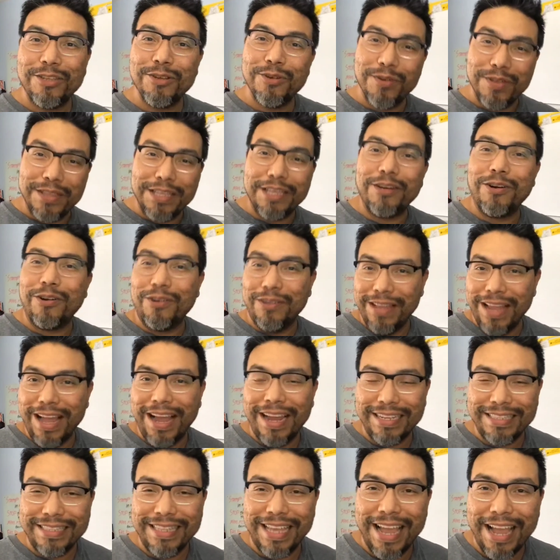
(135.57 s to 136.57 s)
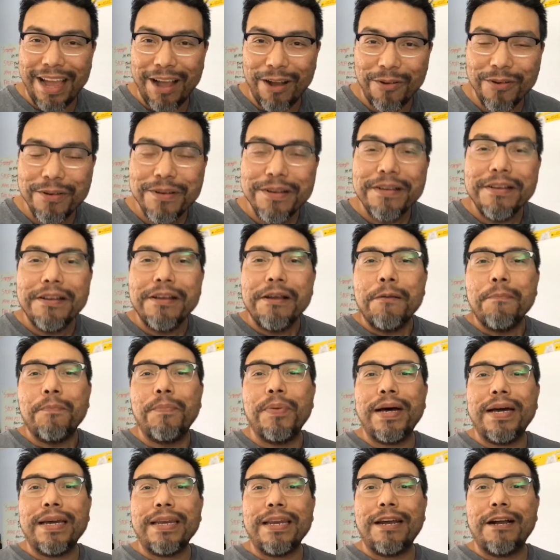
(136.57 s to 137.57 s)
doing it online now.
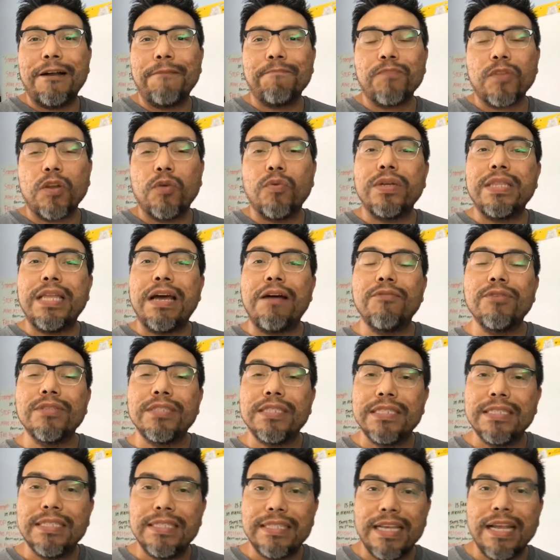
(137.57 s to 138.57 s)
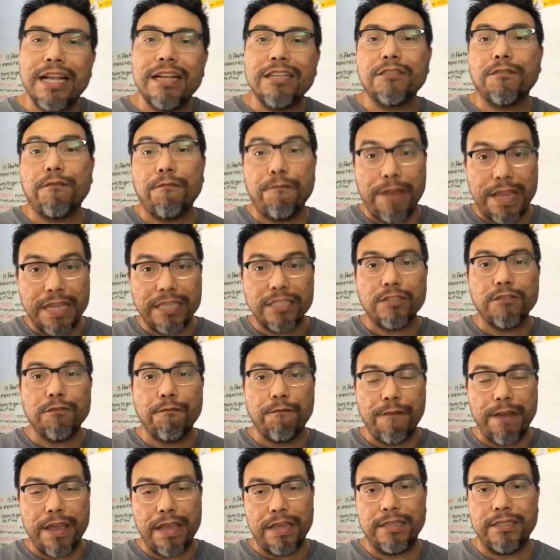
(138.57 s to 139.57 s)
But um, when I was in sales face to
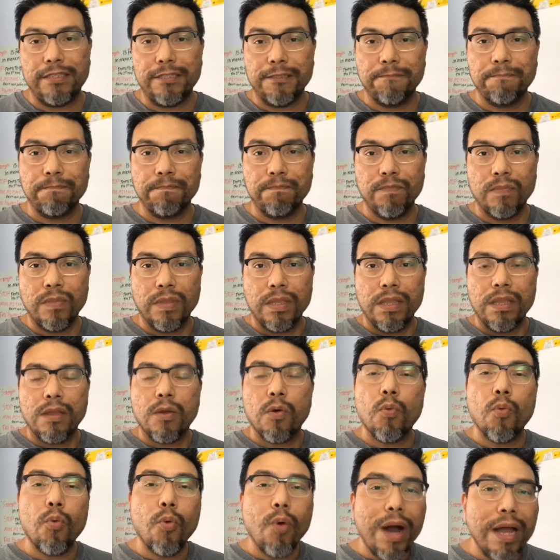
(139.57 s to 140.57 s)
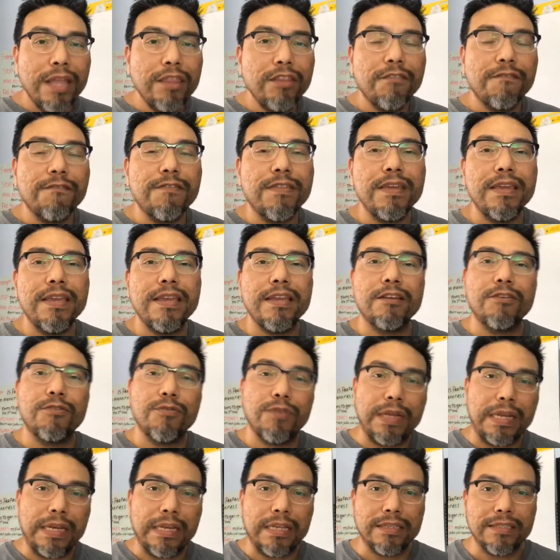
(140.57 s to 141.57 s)
face, one of the
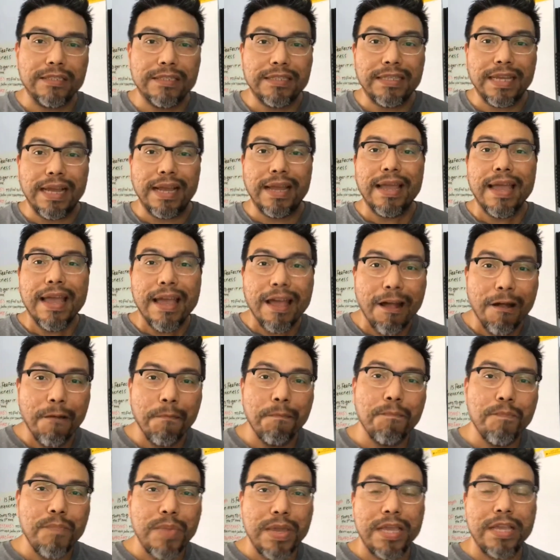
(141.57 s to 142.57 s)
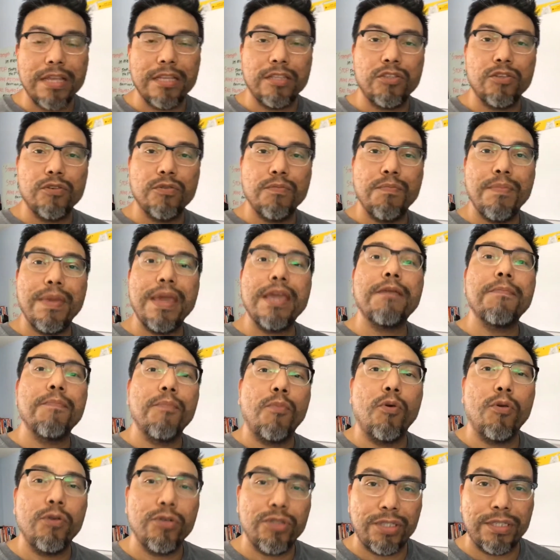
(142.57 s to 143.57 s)
ingredients that helped me to make
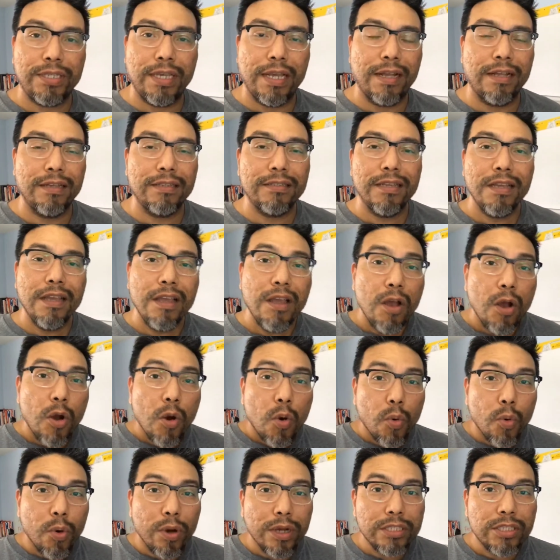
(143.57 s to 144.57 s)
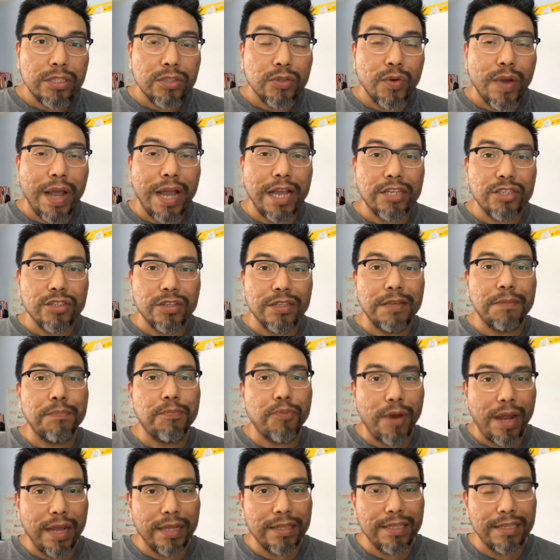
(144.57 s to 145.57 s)
more sales was to actually
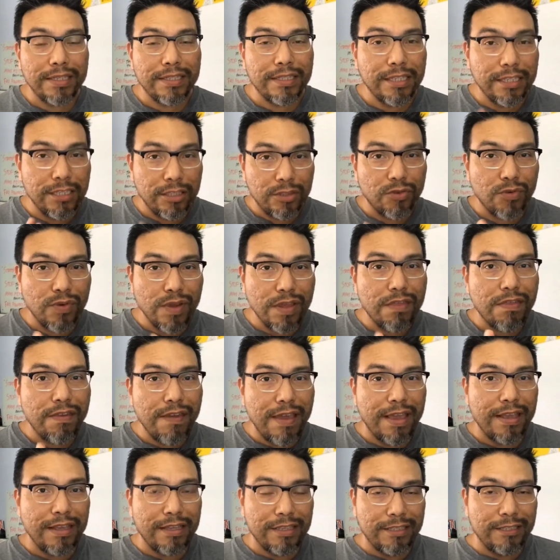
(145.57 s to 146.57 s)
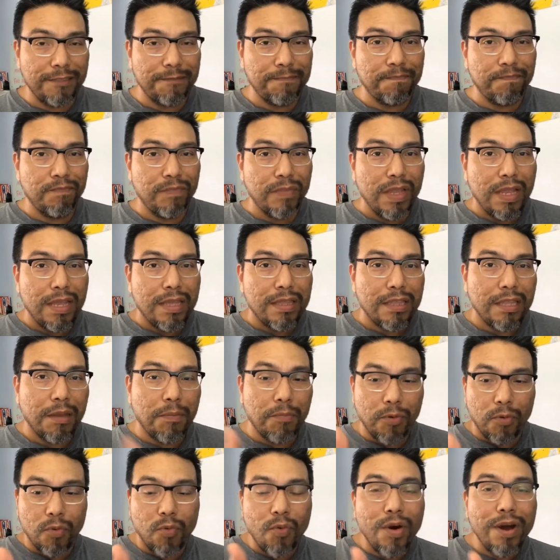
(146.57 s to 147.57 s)
practice these three things
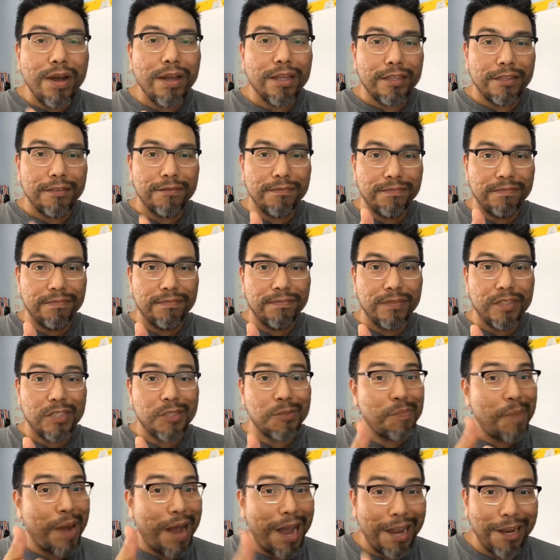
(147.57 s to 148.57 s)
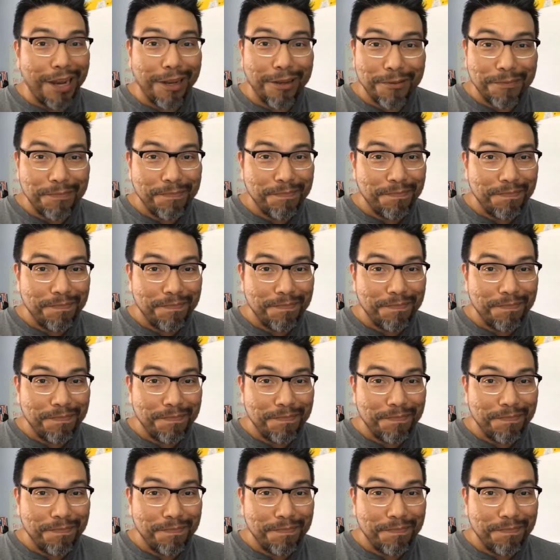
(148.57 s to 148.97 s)
Number one, smile.